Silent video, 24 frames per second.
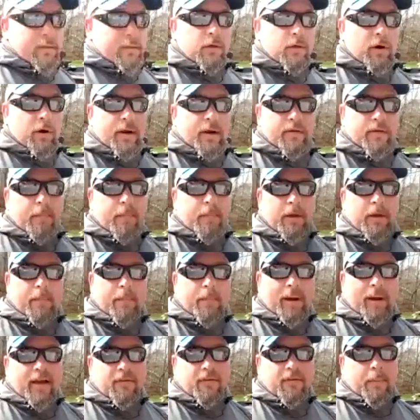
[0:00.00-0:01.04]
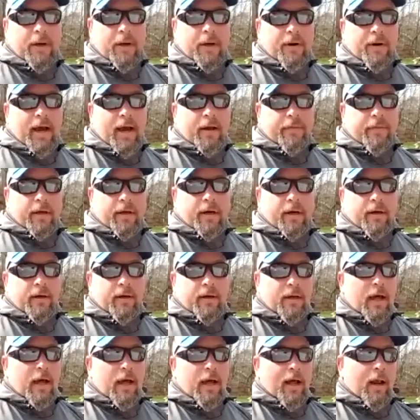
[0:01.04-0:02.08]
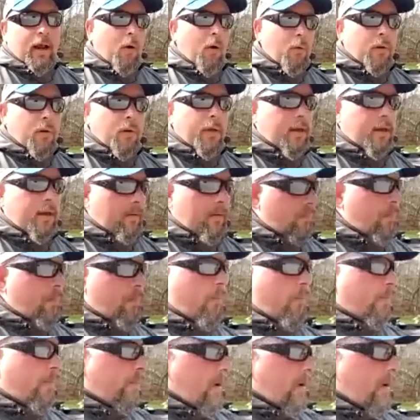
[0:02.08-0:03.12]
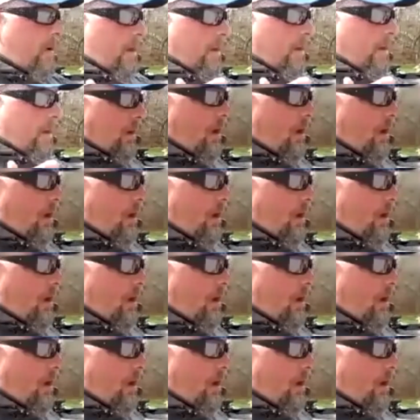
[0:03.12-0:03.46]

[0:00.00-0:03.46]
the greatest bass boat out there. Not only an